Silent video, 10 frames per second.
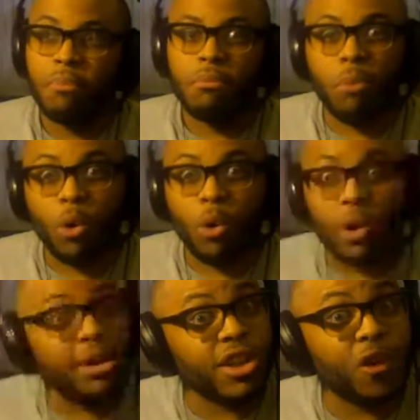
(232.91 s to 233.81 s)
more
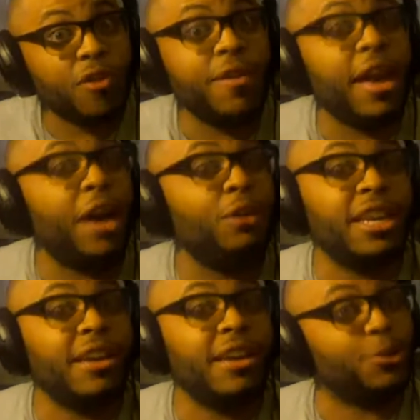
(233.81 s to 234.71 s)
conservative house
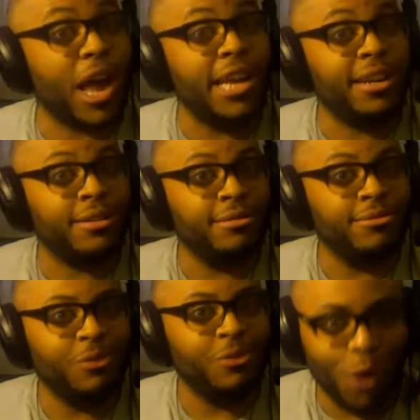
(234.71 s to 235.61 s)
guests, right?
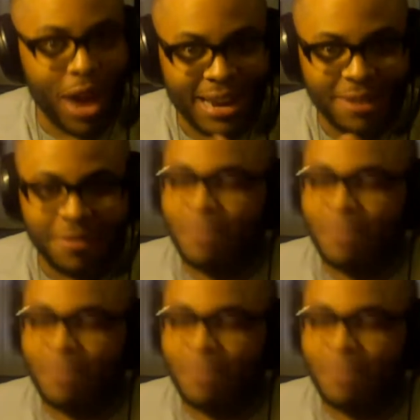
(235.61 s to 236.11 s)
Right.